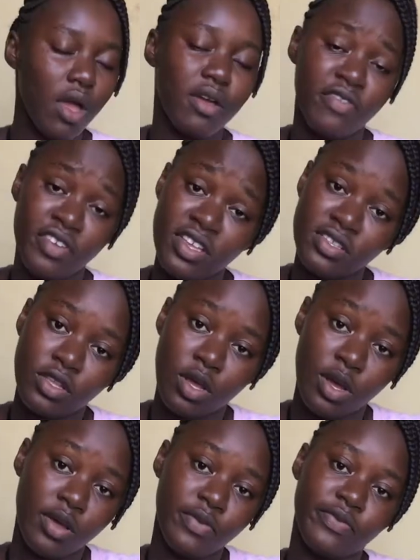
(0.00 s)
First
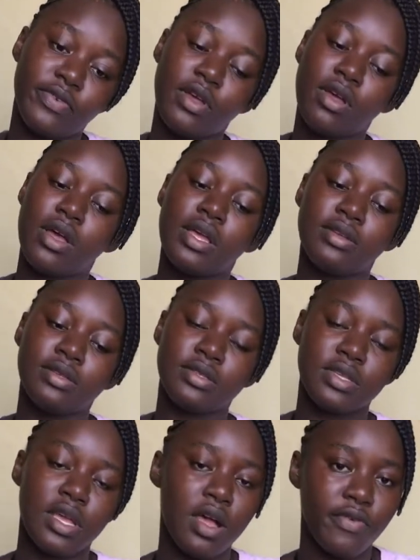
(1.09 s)
off,
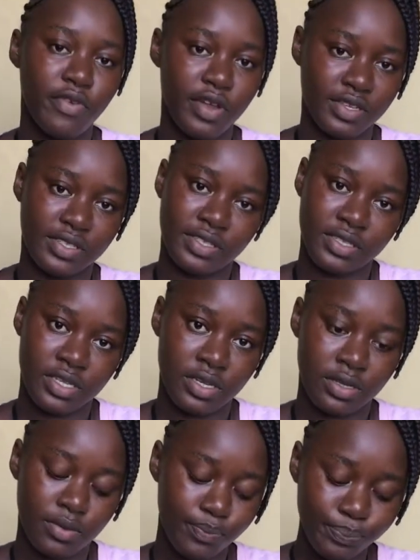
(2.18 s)
self-esteem